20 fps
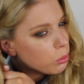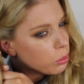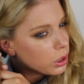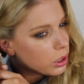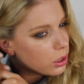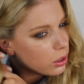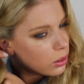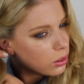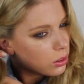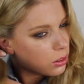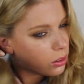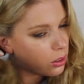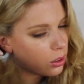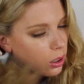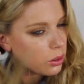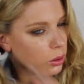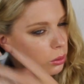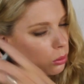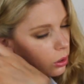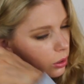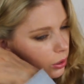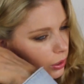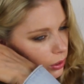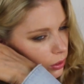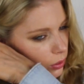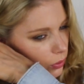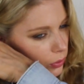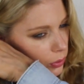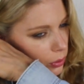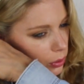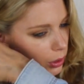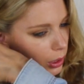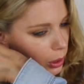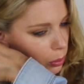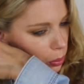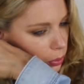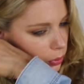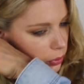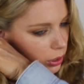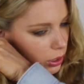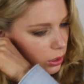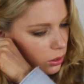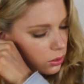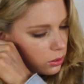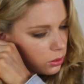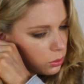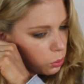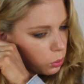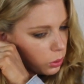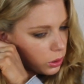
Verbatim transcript: because otherwise if you sleep on this